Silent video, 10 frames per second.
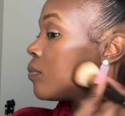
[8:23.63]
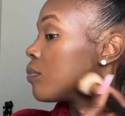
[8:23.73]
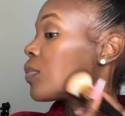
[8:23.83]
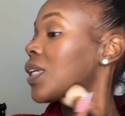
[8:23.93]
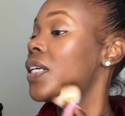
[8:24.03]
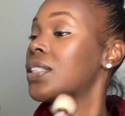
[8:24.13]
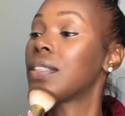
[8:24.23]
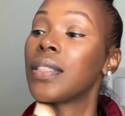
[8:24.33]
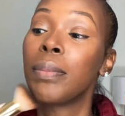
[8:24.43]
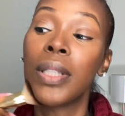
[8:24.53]
But that's
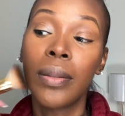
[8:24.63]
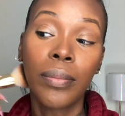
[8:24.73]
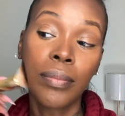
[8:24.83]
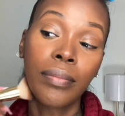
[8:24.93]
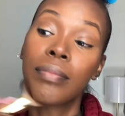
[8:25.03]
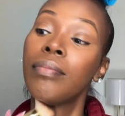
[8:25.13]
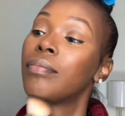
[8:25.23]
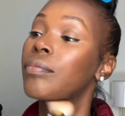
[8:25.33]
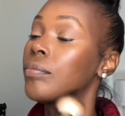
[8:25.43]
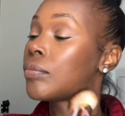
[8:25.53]
just me.
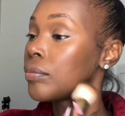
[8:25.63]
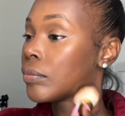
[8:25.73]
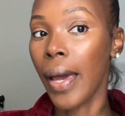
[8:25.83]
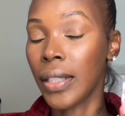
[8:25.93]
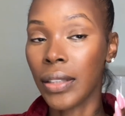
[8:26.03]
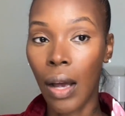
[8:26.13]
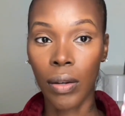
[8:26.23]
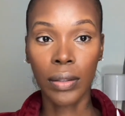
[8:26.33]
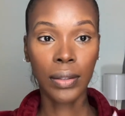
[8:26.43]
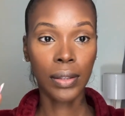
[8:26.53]
As y'all
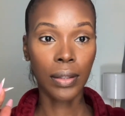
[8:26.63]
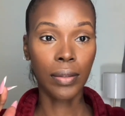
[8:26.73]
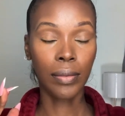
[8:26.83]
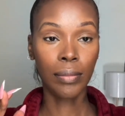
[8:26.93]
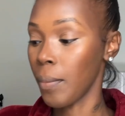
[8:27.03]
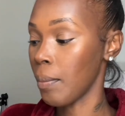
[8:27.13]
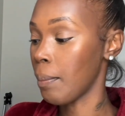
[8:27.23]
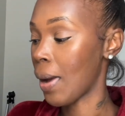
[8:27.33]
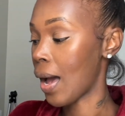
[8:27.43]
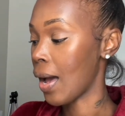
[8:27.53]
can see,
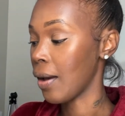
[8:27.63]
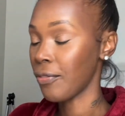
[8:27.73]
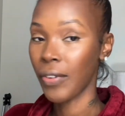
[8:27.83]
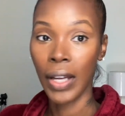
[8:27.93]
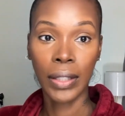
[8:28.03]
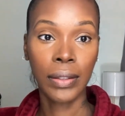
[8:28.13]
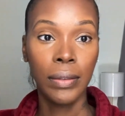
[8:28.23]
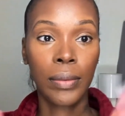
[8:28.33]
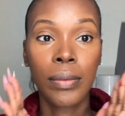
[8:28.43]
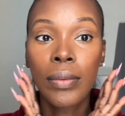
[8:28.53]
my face
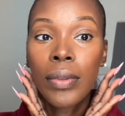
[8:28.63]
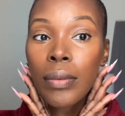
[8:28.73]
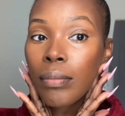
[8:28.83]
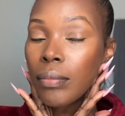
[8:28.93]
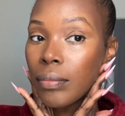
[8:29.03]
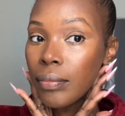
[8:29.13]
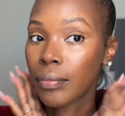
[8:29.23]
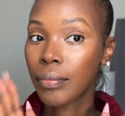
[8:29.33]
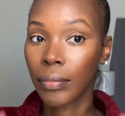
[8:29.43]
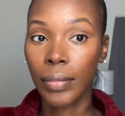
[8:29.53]

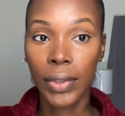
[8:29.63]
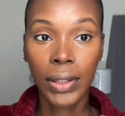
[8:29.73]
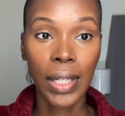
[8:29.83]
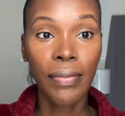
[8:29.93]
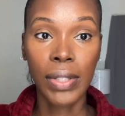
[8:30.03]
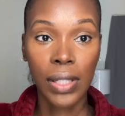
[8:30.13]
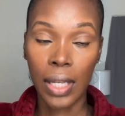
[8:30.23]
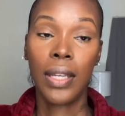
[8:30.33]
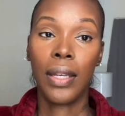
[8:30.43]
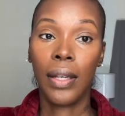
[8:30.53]
is giving
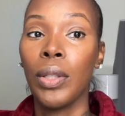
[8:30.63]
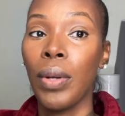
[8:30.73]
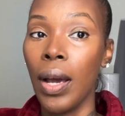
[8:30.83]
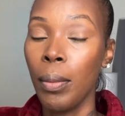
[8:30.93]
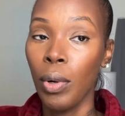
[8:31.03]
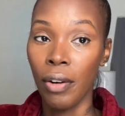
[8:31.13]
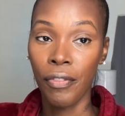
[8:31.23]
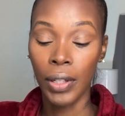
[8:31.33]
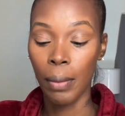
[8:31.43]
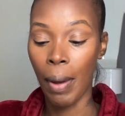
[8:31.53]
skin. So now I'm gonna
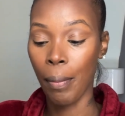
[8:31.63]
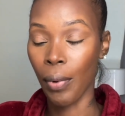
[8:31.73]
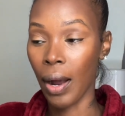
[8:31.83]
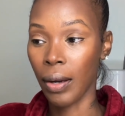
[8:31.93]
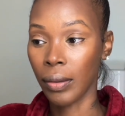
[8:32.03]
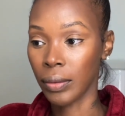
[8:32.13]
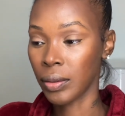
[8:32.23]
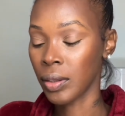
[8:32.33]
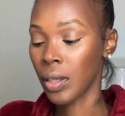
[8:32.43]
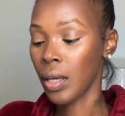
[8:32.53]
fill in my brows.
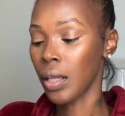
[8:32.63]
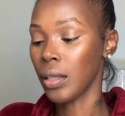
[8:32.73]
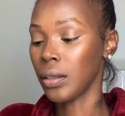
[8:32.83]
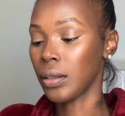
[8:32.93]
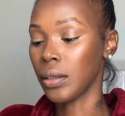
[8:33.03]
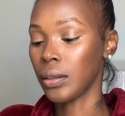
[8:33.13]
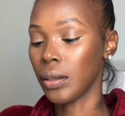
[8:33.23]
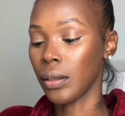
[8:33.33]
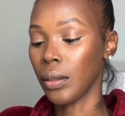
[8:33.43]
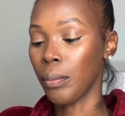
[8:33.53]
This is
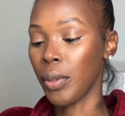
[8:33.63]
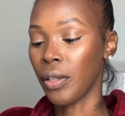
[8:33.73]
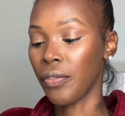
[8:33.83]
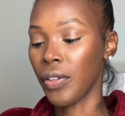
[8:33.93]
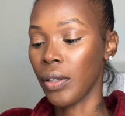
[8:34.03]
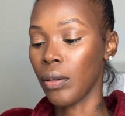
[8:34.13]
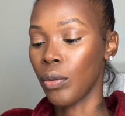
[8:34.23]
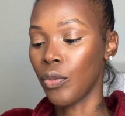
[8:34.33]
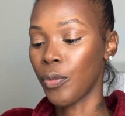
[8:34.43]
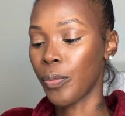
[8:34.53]
a Benefit
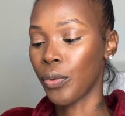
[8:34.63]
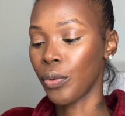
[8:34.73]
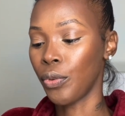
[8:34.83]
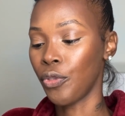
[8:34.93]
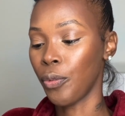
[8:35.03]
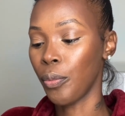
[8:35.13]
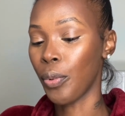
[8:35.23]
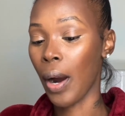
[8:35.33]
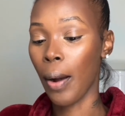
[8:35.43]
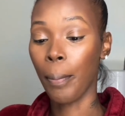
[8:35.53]
Goof Proof
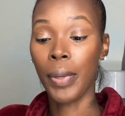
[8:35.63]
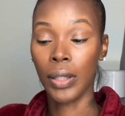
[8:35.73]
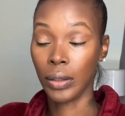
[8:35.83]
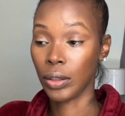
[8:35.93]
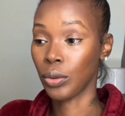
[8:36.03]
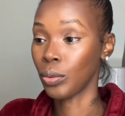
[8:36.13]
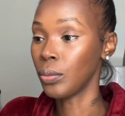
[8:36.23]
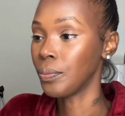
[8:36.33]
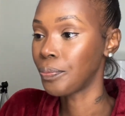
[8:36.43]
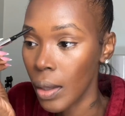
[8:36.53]
Brow Pencil.
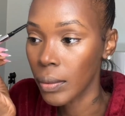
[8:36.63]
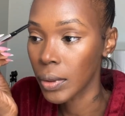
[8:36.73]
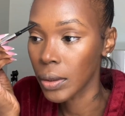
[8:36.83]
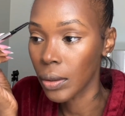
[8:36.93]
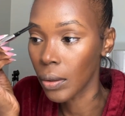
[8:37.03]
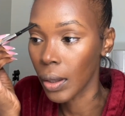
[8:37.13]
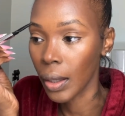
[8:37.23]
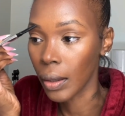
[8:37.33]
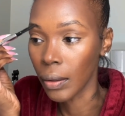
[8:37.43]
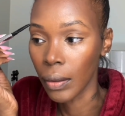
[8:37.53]
And I'm just gonna
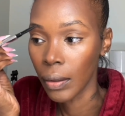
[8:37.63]
kind of